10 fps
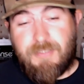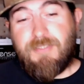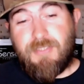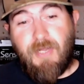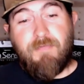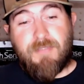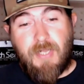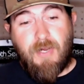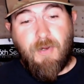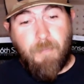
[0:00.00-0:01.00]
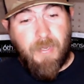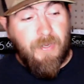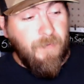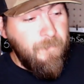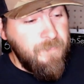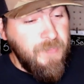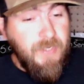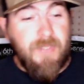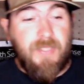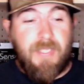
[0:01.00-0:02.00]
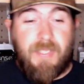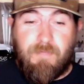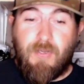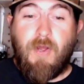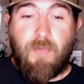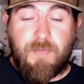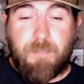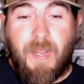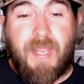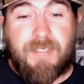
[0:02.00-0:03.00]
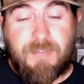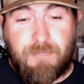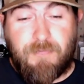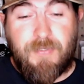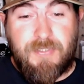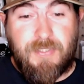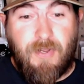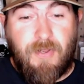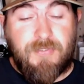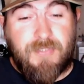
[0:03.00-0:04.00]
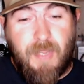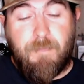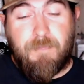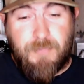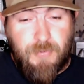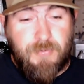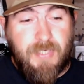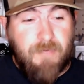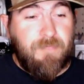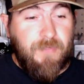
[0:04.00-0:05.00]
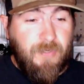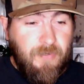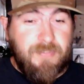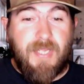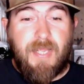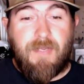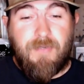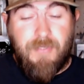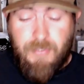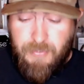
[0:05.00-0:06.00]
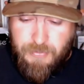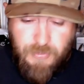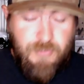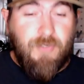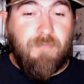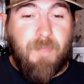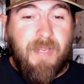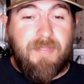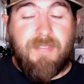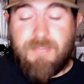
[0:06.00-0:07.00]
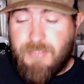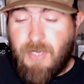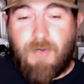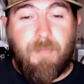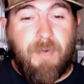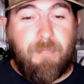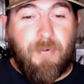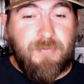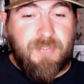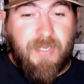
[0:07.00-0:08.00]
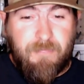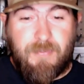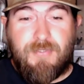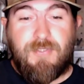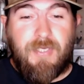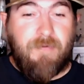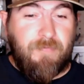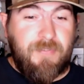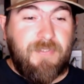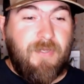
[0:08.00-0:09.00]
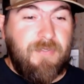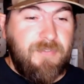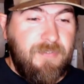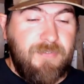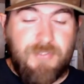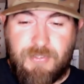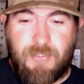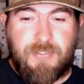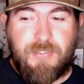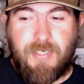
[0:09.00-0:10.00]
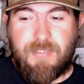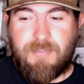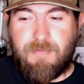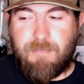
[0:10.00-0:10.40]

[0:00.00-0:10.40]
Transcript: stuff at Taco Bell, they give you all those packs of free sauce that you're definitely on taco. You, you have made the Taco Bell pro staff because you got free sauce. Just to let you guys know.